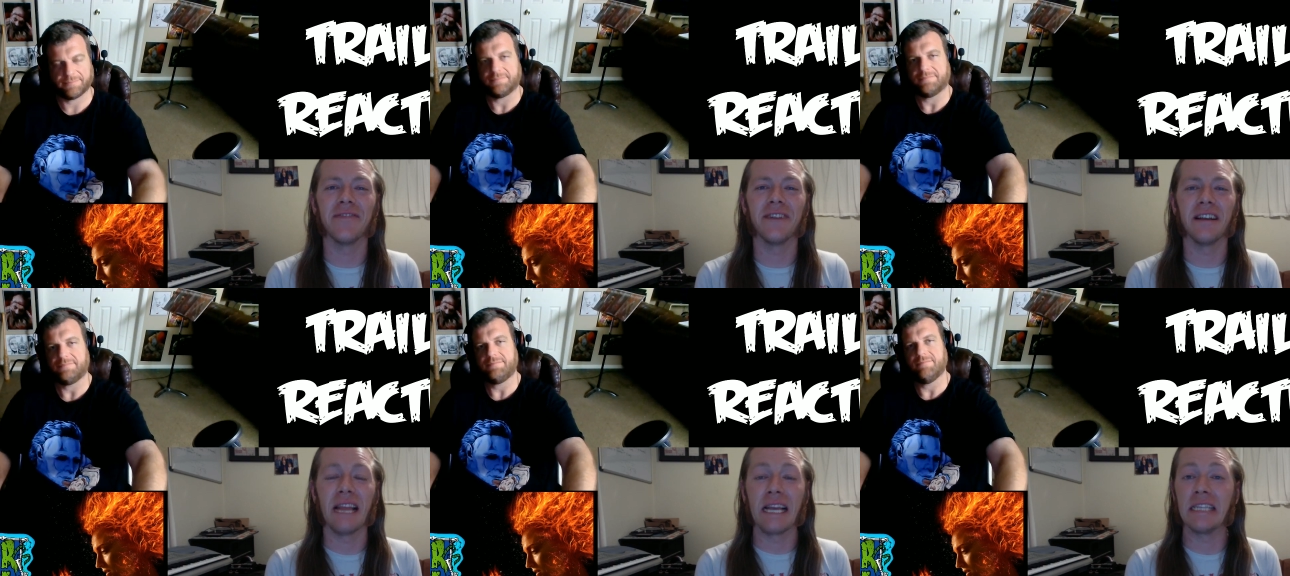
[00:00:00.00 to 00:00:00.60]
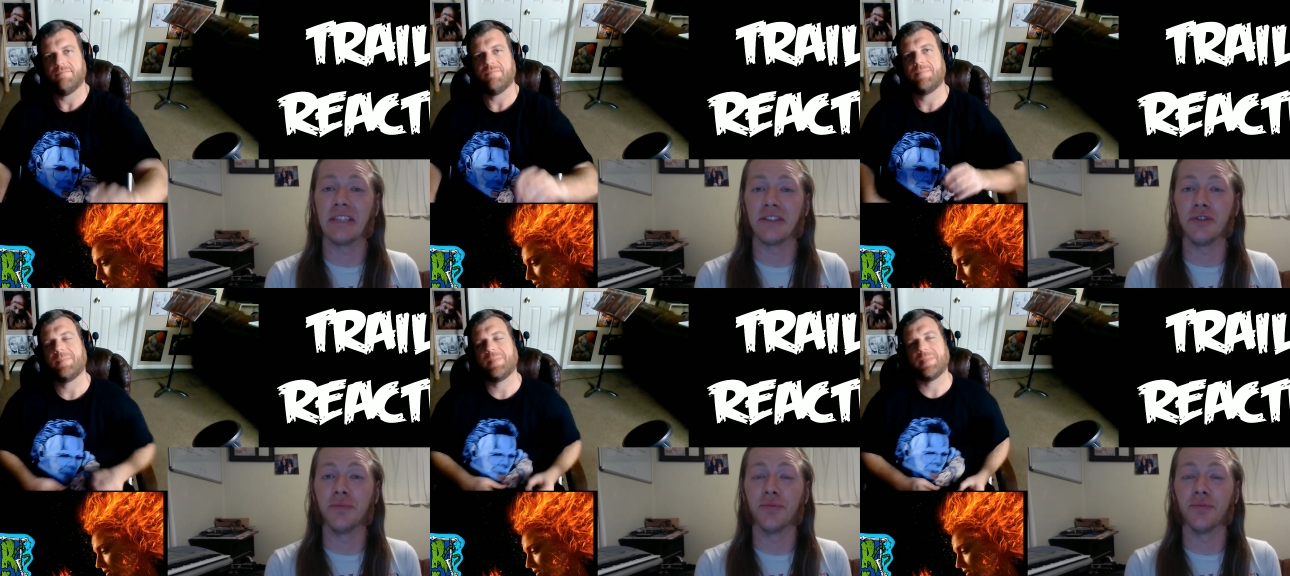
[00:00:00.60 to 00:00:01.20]
Speaker 1: stuff out, like,
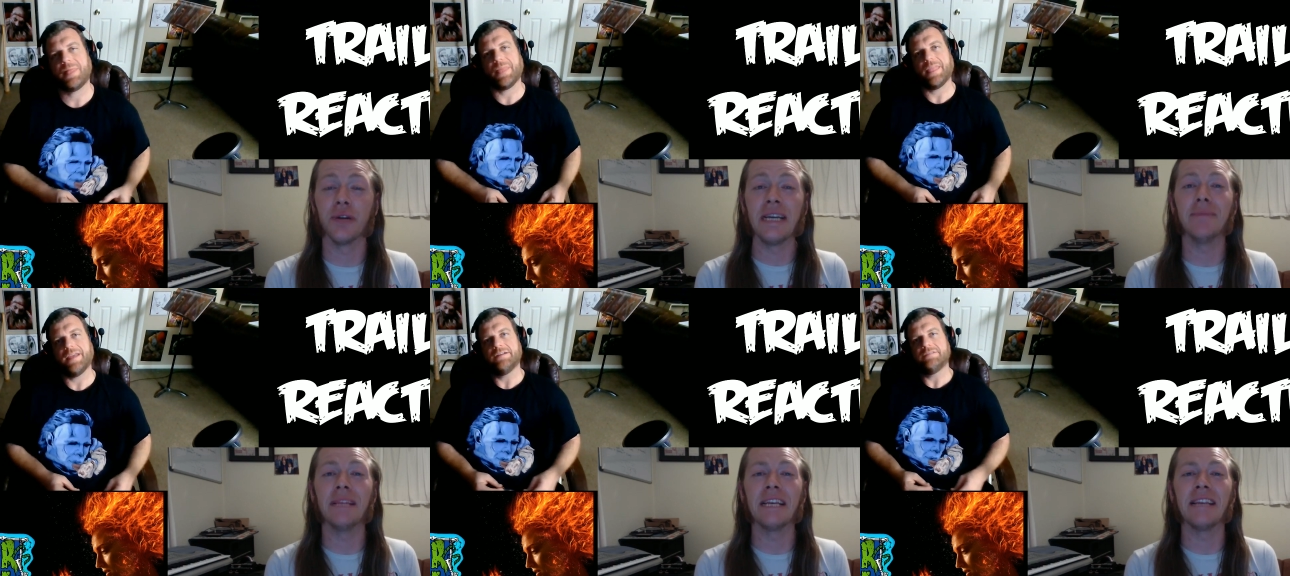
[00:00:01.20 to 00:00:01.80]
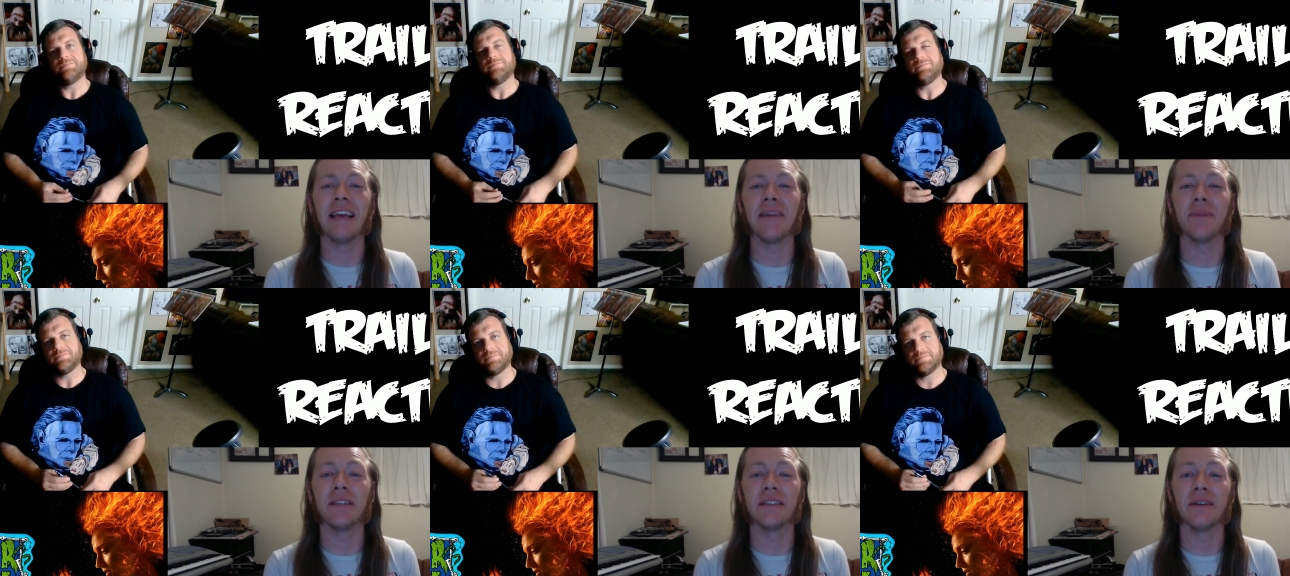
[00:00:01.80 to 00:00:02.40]
supremely late,
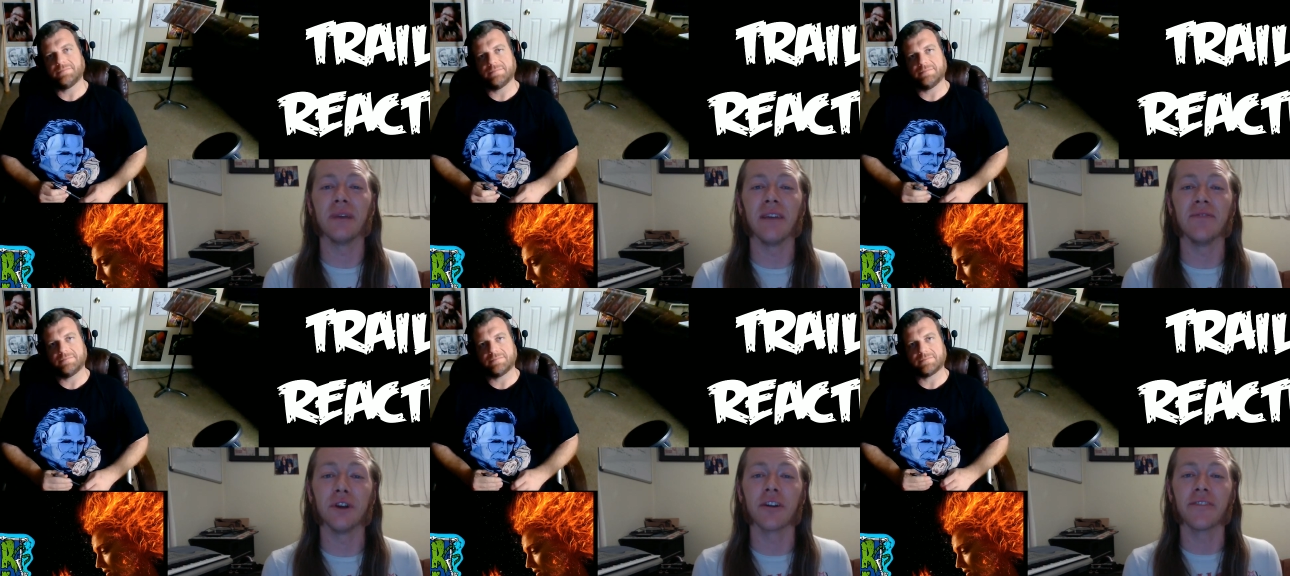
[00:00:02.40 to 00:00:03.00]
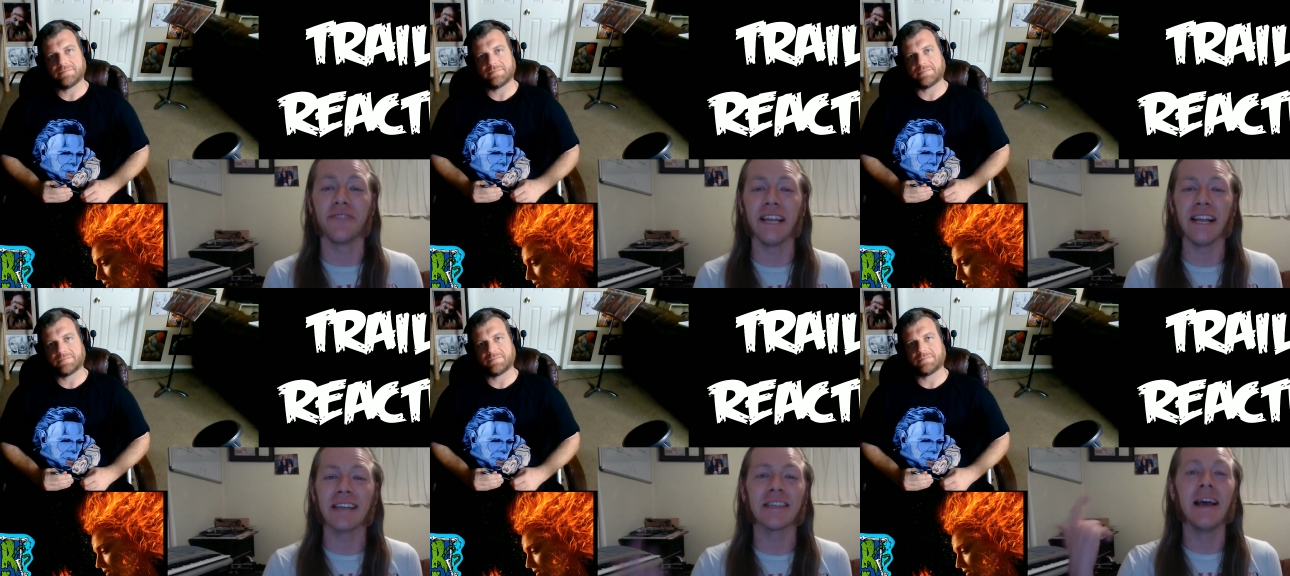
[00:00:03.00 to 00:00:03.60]
but we have Dark
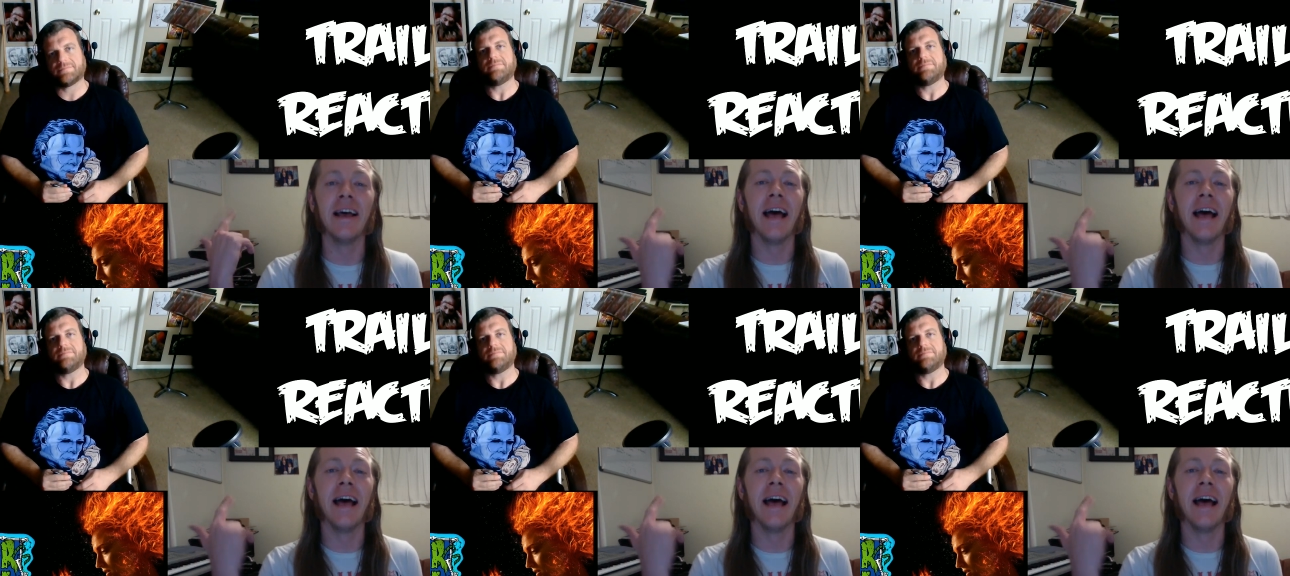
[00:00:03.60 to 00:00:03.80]
Phoenix,